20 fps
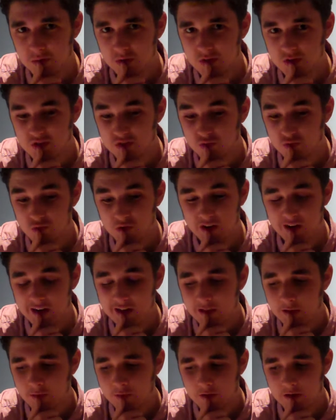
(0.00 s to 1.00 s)
was
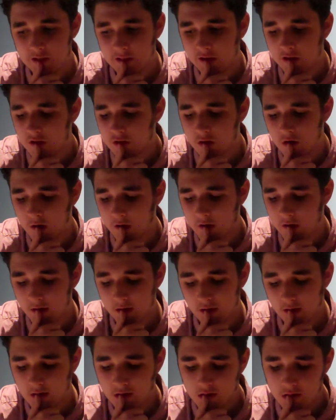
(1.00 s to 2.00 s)
really really
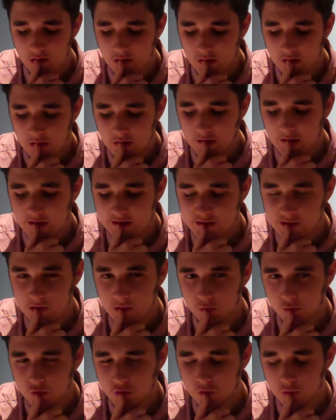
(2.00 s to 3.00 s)
annoying as
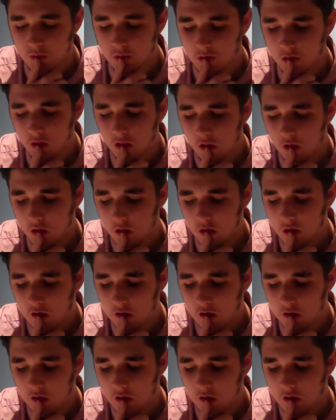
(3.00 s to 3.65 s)
usual,